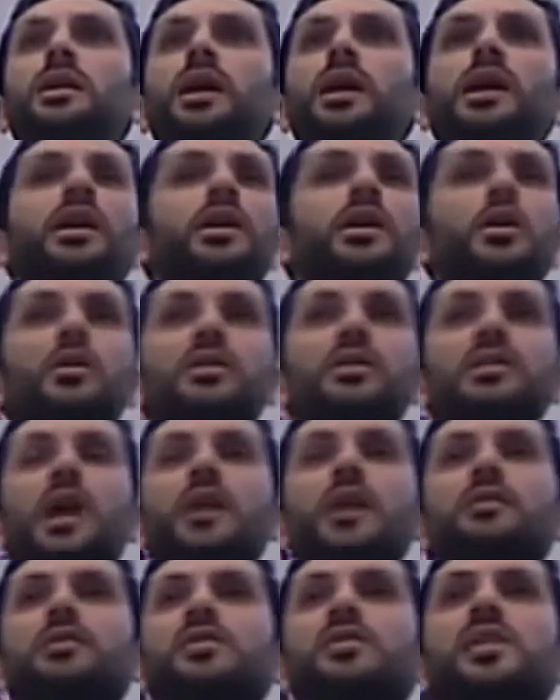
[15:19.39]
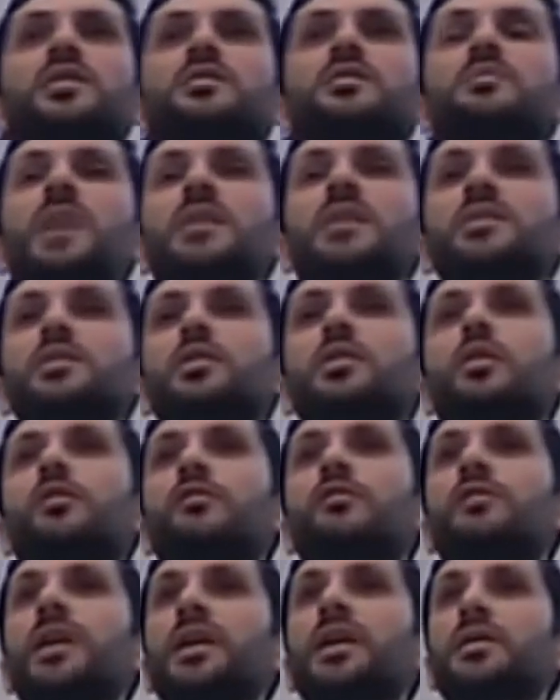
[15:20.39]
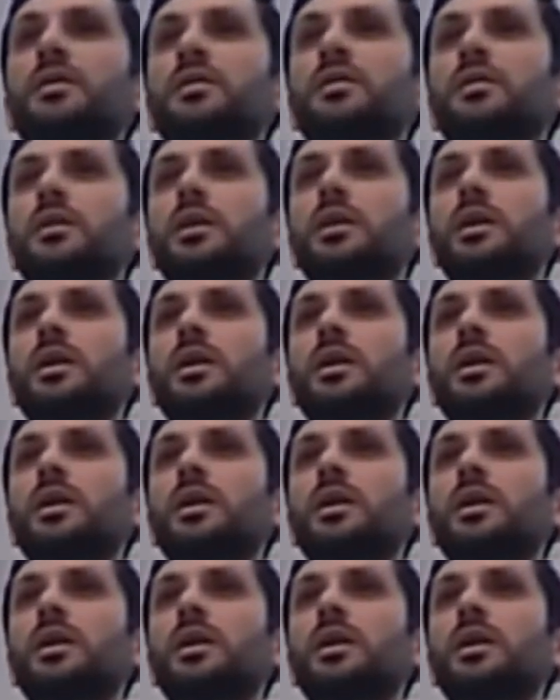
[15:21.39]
And I know the title says Ambassador of Faith,